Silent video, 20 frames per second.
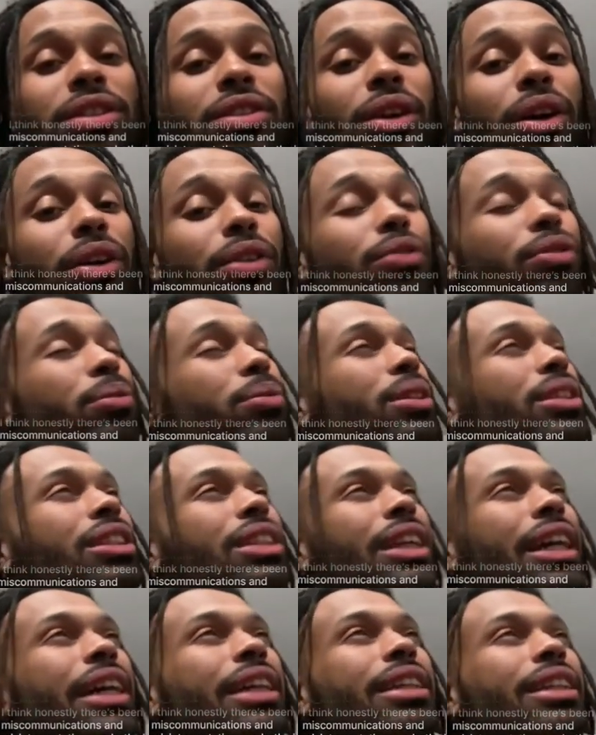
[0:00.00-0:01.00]
just started from
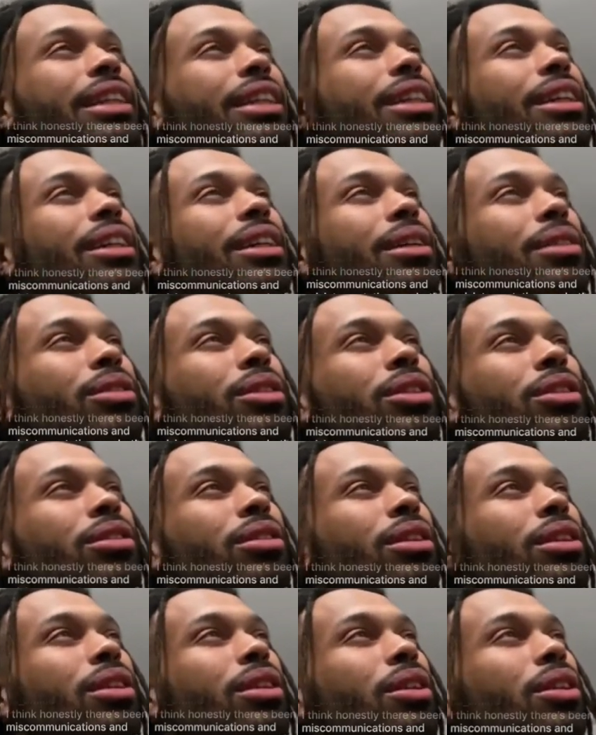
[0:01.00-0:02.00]
just an idea and
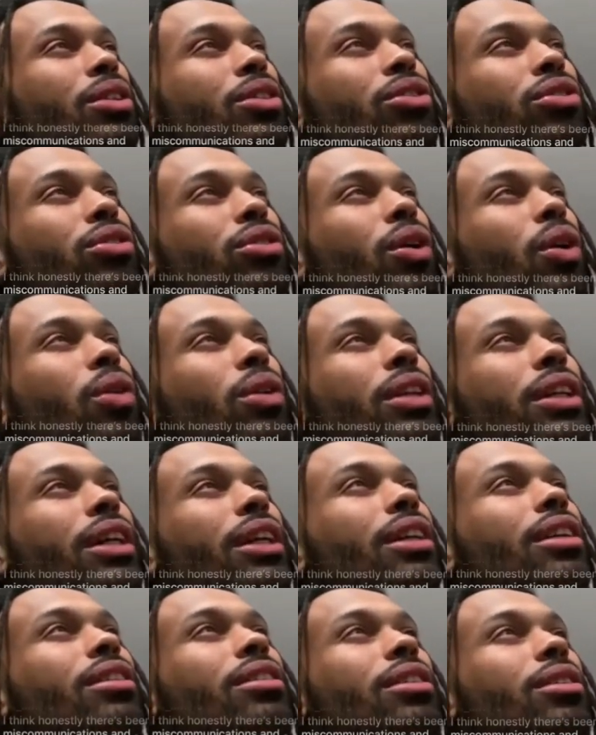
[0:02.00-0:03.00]
just
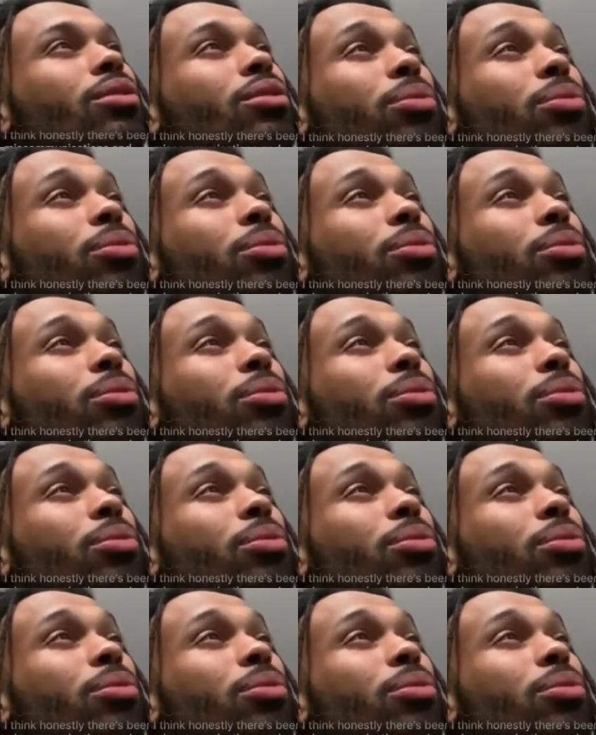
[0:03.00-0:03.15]
slowly getting it.